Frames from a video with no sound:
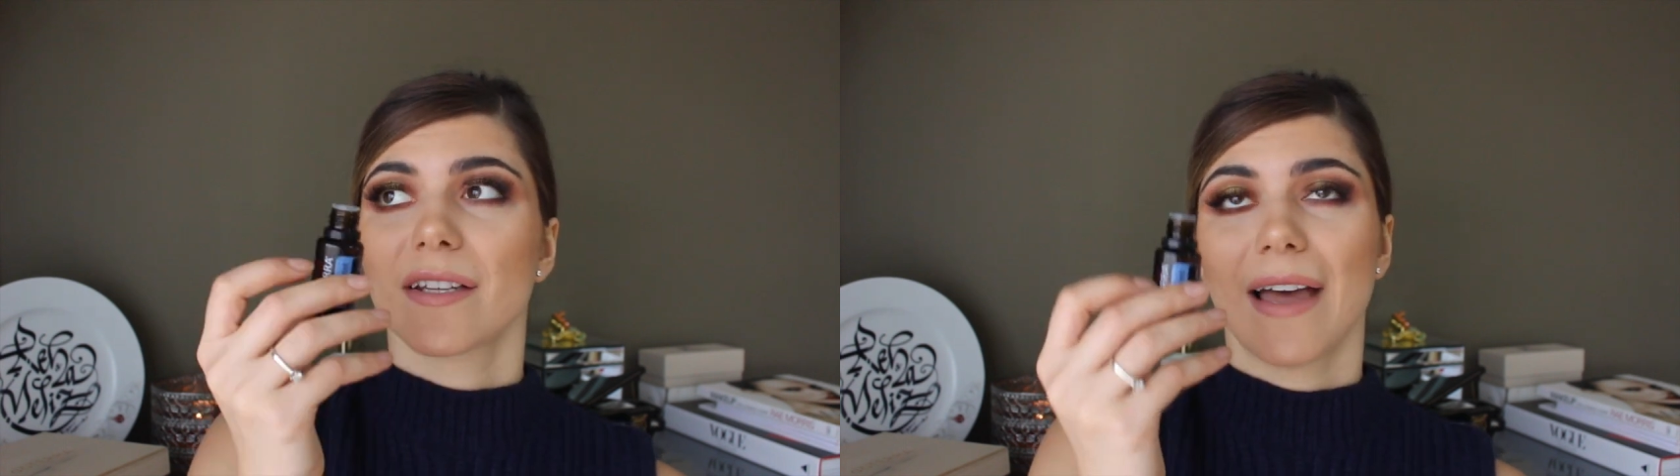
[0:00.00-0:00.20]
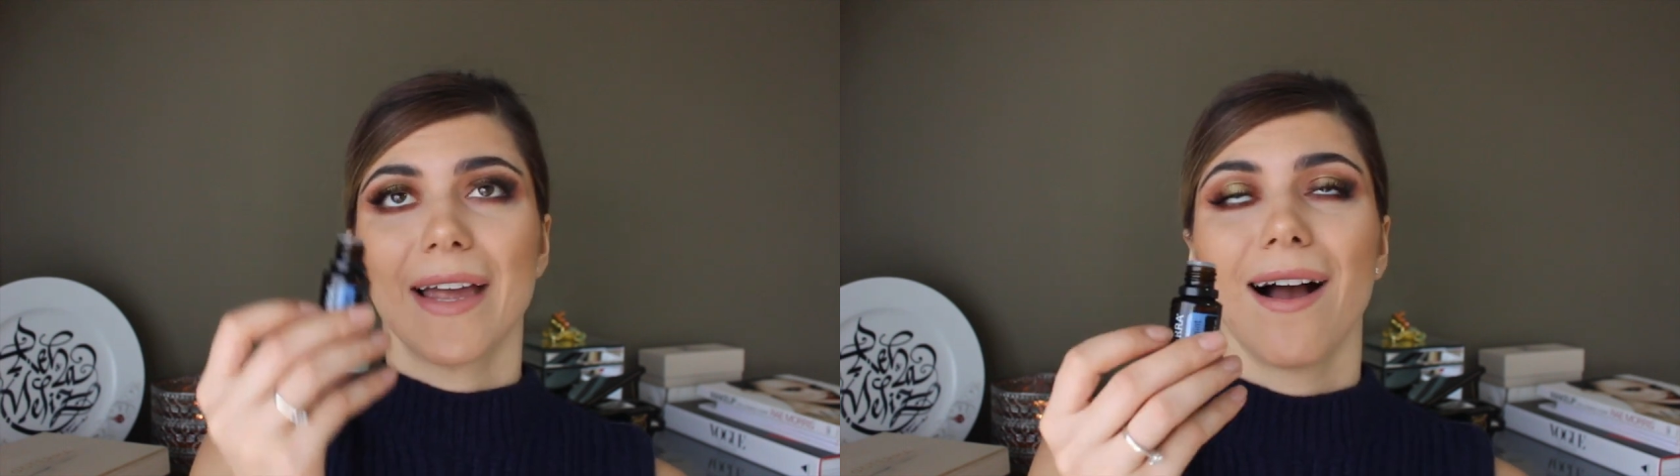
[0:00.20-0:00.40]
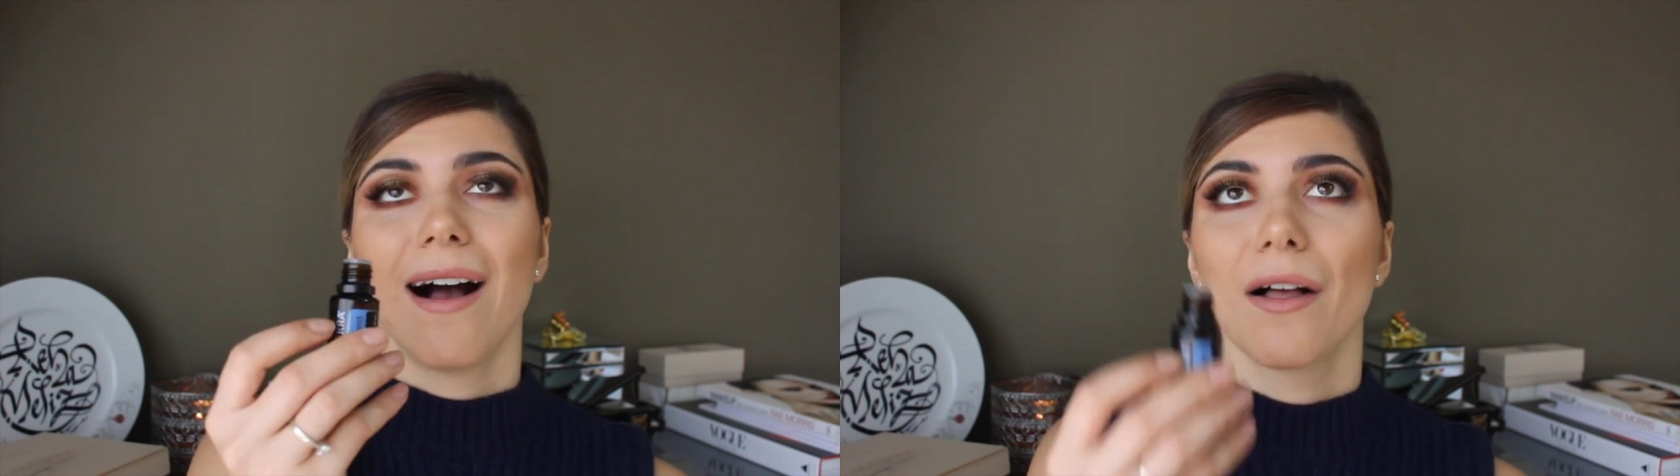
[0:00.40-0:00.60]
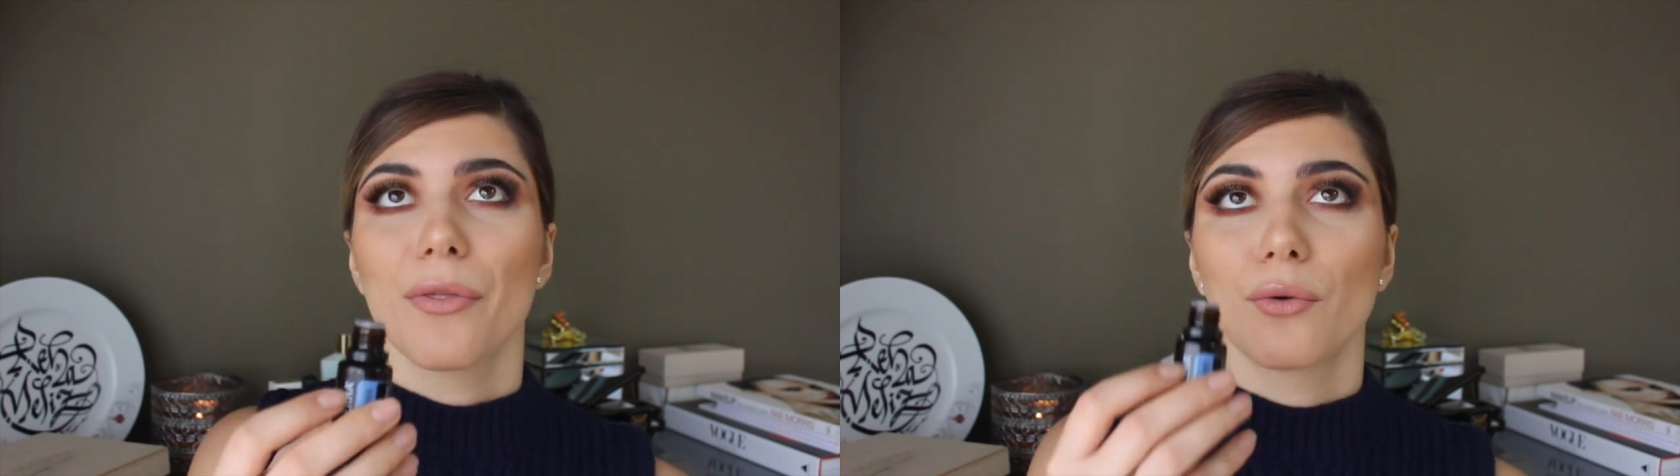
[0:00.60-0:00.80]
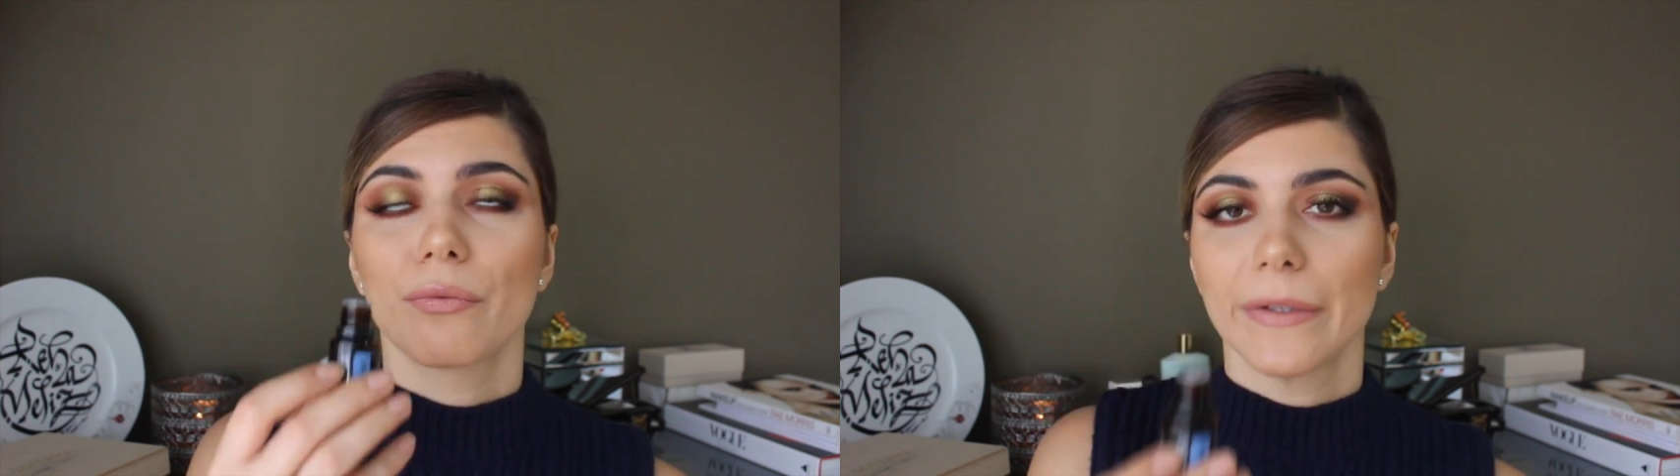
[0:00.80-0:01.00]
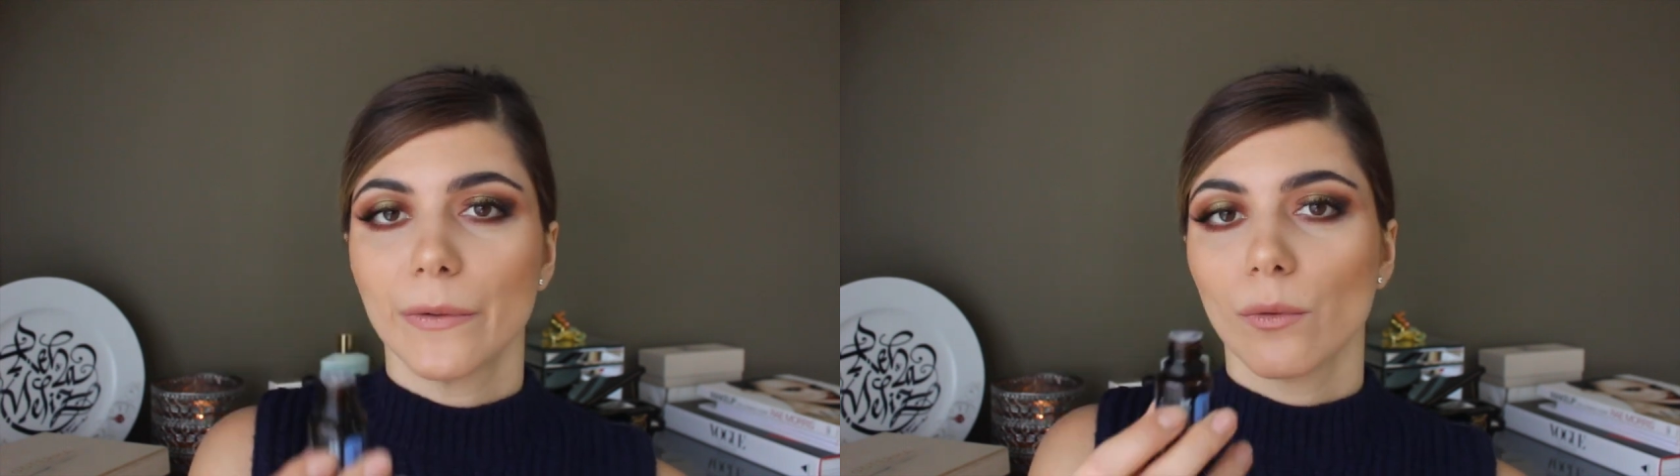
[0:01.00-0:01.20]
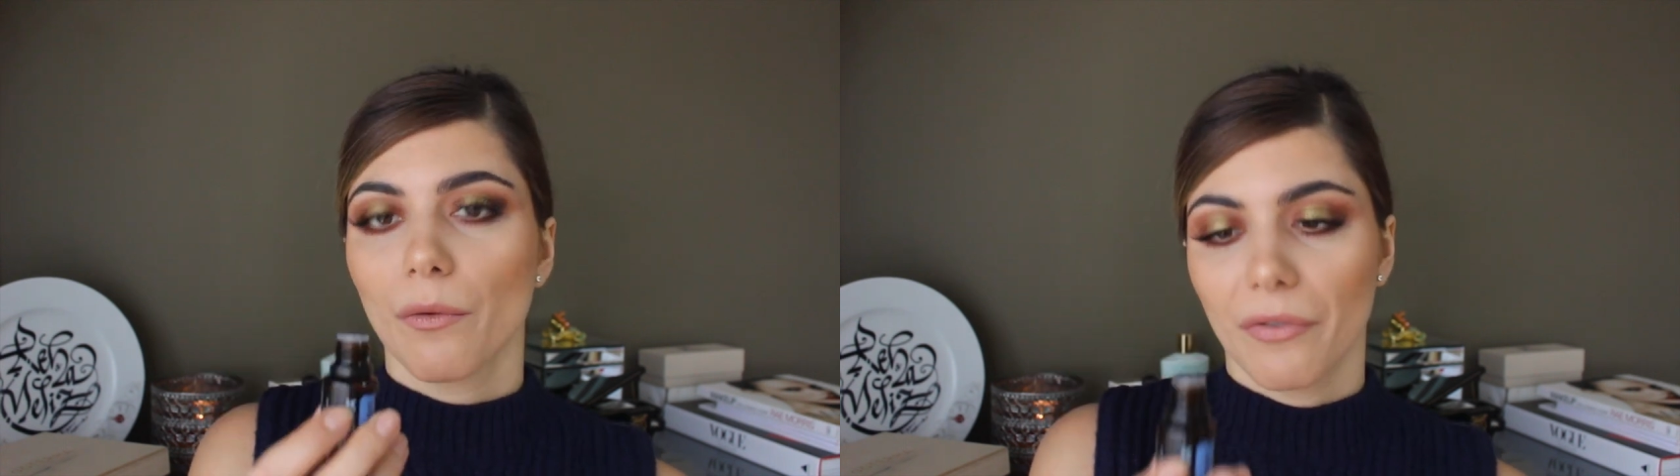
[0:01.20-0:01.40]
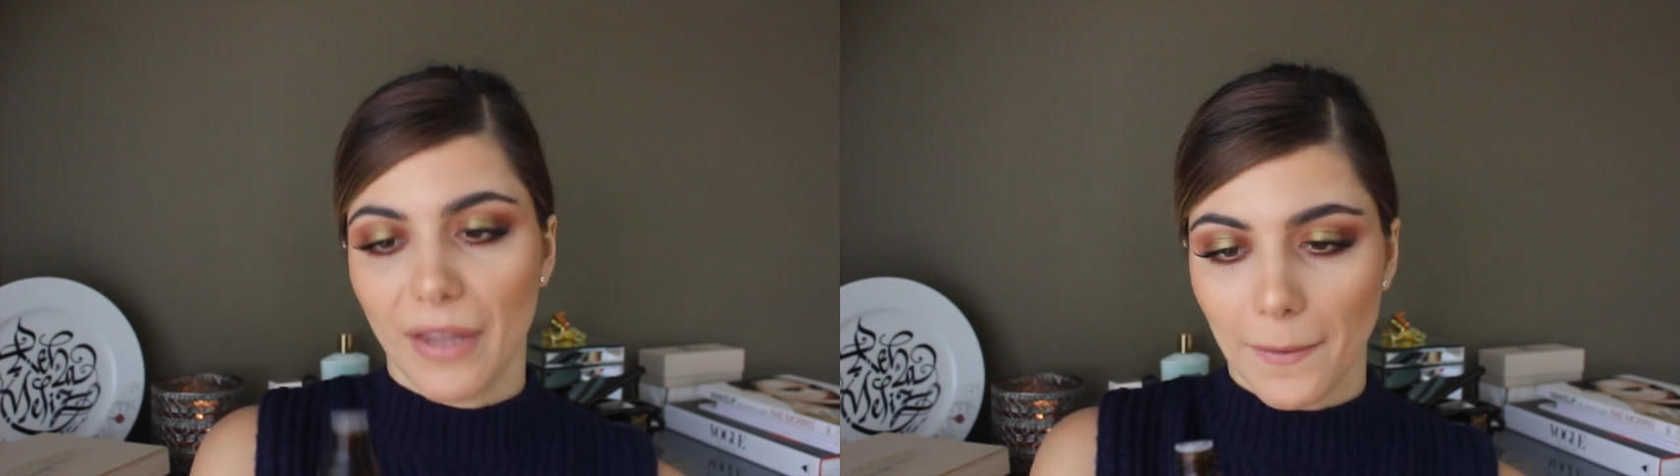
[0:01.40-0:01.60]
they are the real
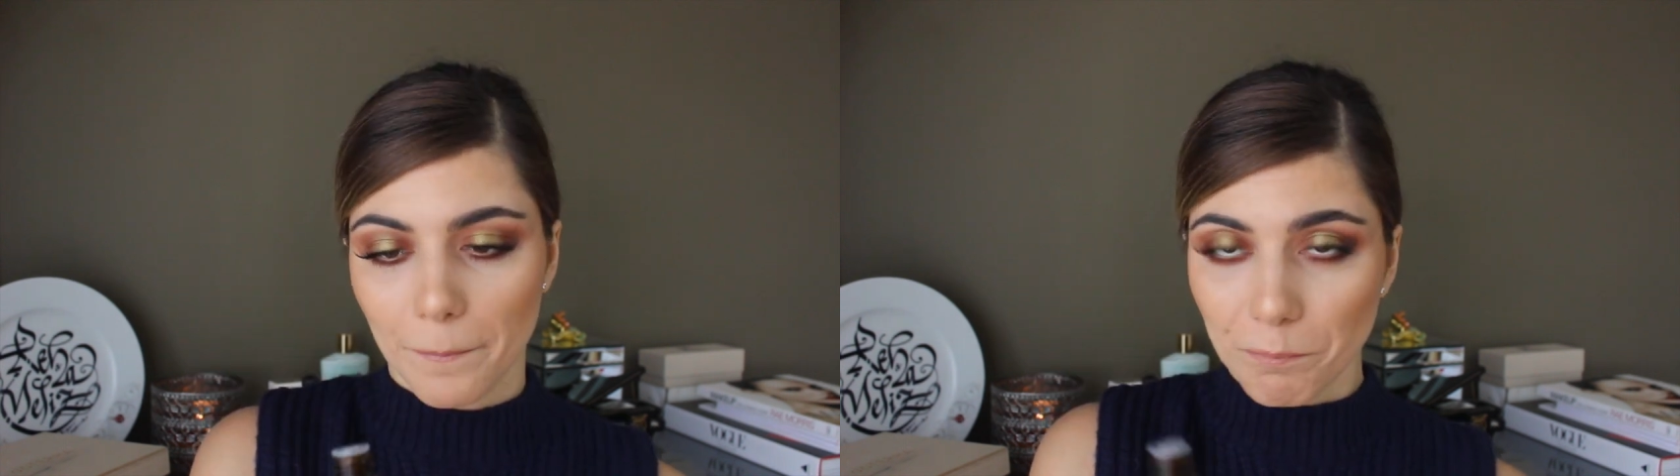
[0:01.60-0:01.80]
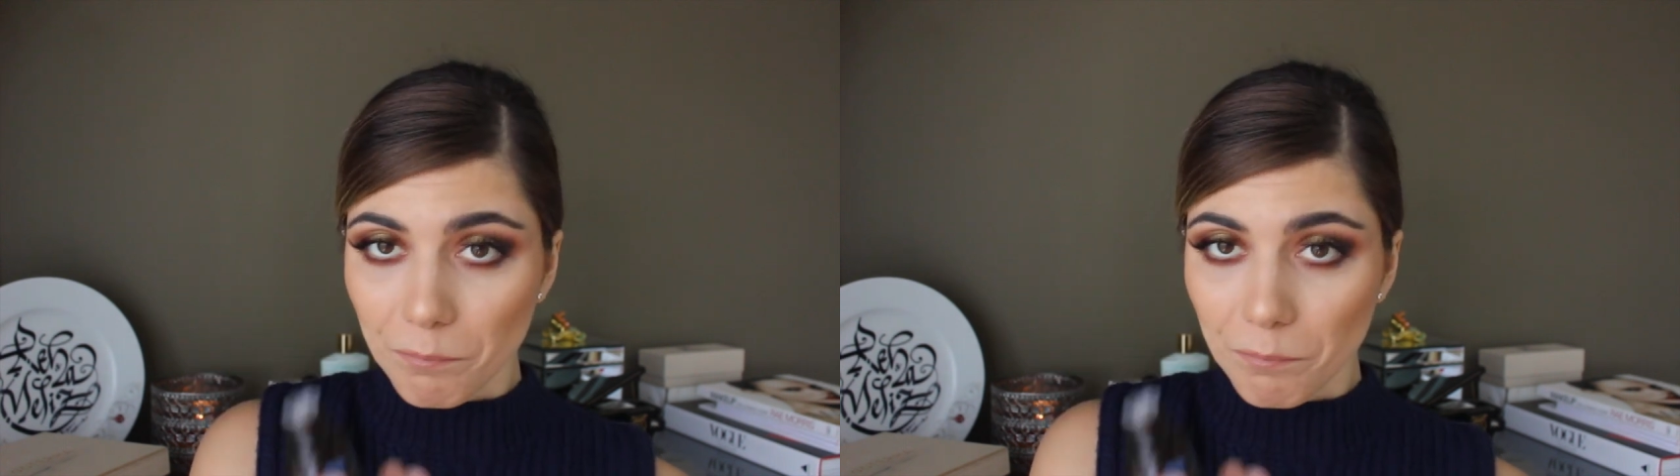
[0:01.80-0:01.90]
thing.